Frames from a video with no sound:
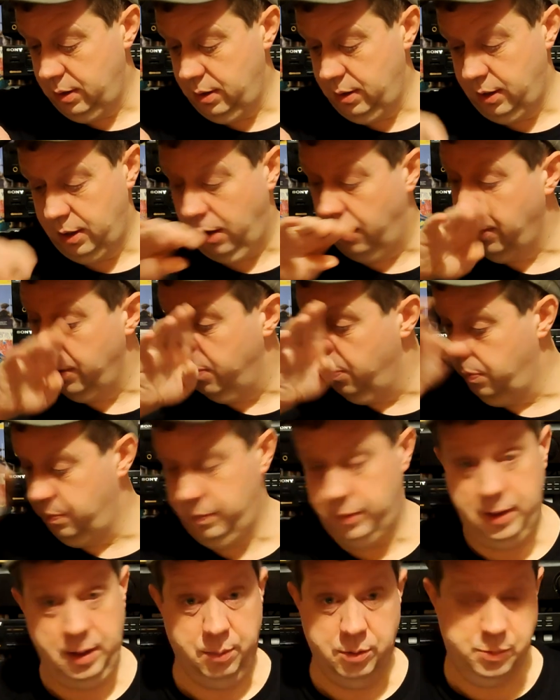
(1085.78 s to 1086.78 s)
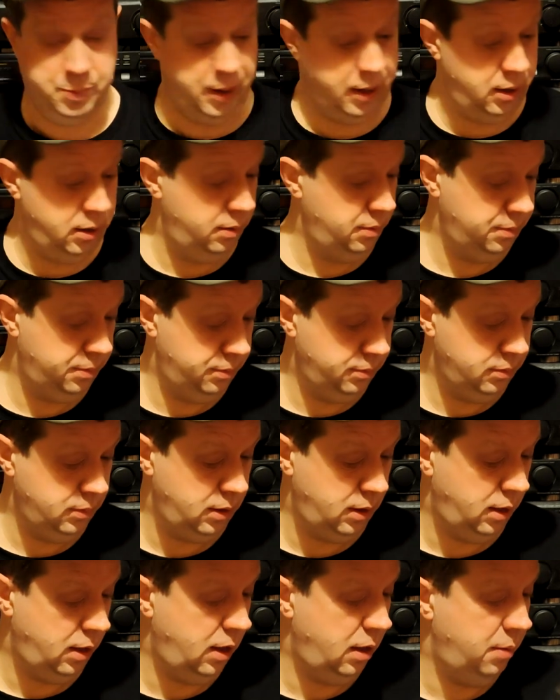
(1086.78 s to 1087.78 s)
you know, it was better.
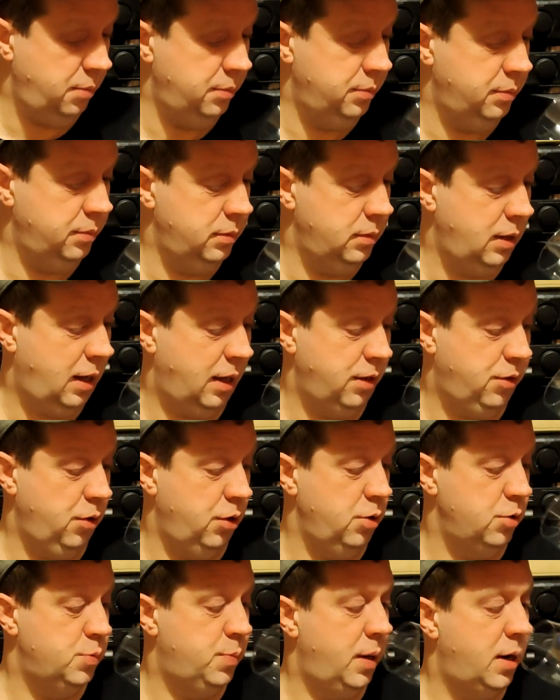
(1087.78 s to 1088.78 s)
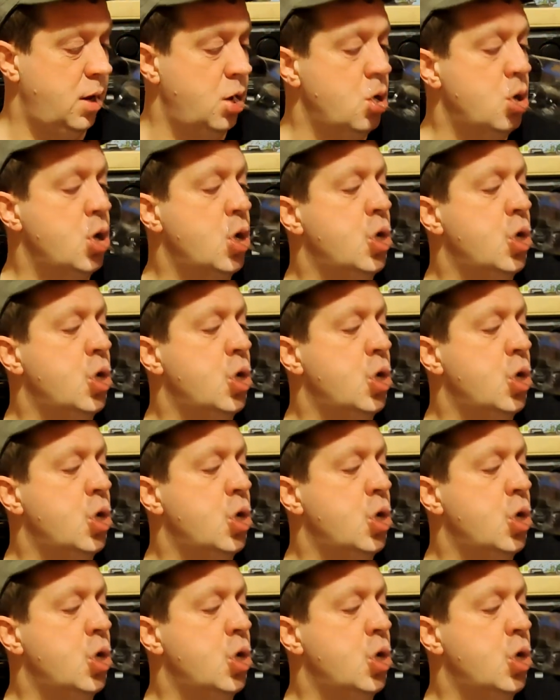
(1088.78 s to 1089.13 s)
I thought it was better.